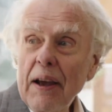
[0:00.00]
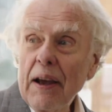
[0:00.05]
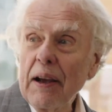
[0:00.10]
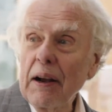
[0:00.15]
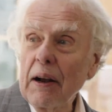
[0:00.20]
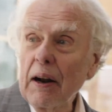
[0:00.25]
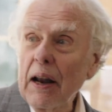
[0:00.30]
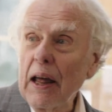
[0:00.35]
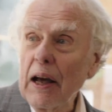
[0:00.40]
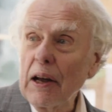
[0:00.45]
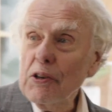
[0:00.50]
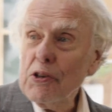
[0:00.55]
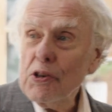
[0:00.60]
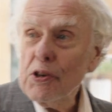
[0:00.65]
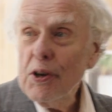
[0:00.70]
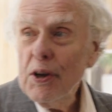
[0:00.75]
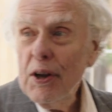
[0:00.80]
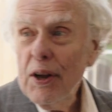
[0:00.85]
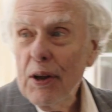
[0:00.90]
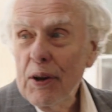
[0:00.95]
in glass
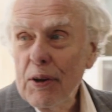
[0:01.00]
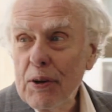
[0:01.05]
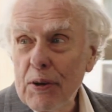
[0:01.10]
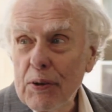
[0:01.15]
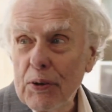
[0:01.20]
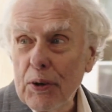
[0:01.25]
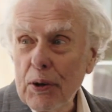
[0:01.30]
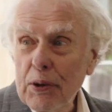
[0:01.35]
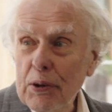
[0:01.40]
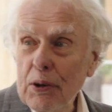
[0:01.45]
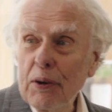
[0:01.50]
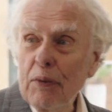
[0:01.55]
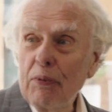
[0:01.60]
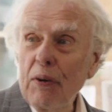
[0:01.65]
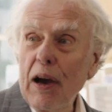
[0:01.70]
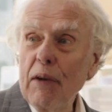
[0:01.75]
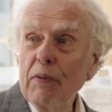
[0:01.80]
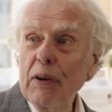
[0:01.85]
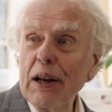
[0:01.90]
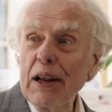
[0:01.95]

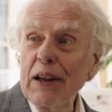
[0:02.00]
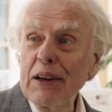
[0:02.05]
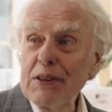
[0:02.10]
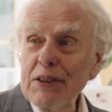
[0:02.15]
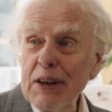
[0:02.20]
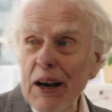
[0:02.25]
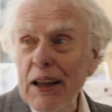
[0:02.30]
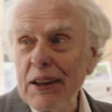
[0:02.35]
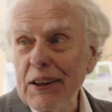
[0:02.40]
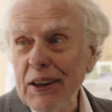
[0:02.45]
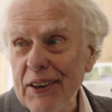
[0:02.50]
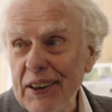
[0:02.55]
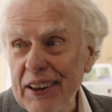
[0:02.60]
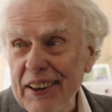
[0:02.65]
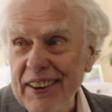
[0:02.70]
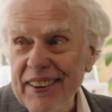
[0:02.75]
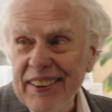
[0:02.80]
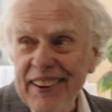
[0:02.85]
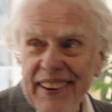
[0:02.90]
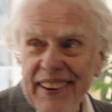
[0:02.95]
35 years later here.